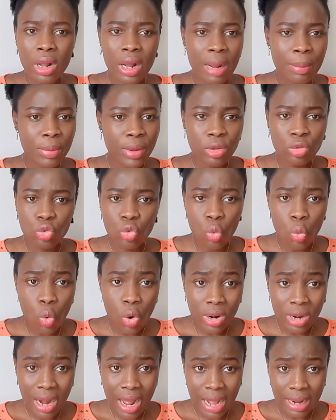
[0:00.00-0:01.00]
begin to
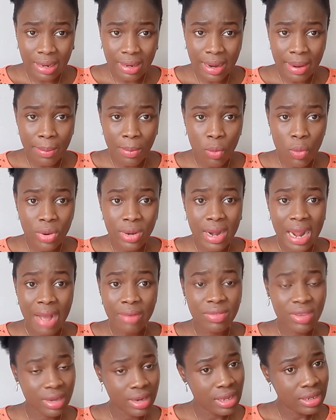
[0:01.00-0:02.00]
wonder at them when they have
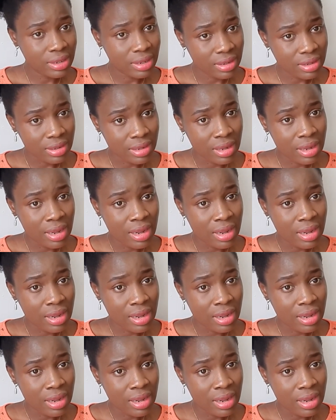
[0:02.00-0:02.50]
challenges.